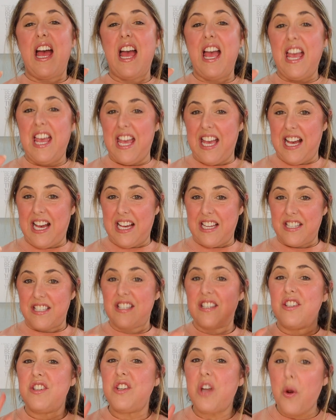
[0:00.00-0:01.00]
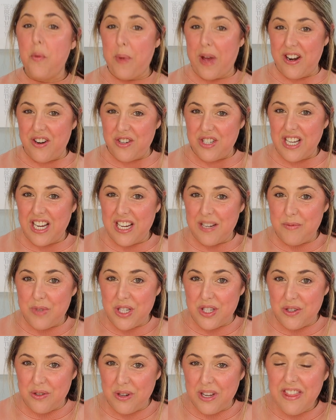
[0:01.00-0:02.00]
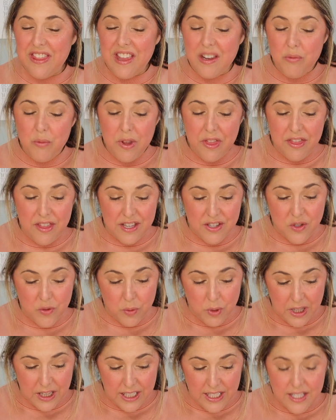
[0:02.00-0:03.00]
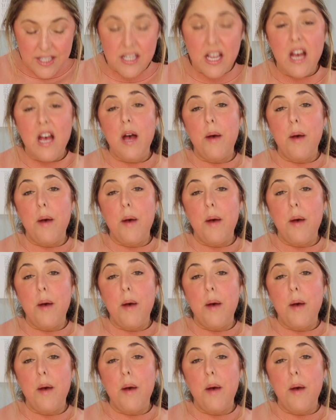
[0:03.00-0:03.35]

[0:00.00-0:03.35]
And no better time to do it than with this release.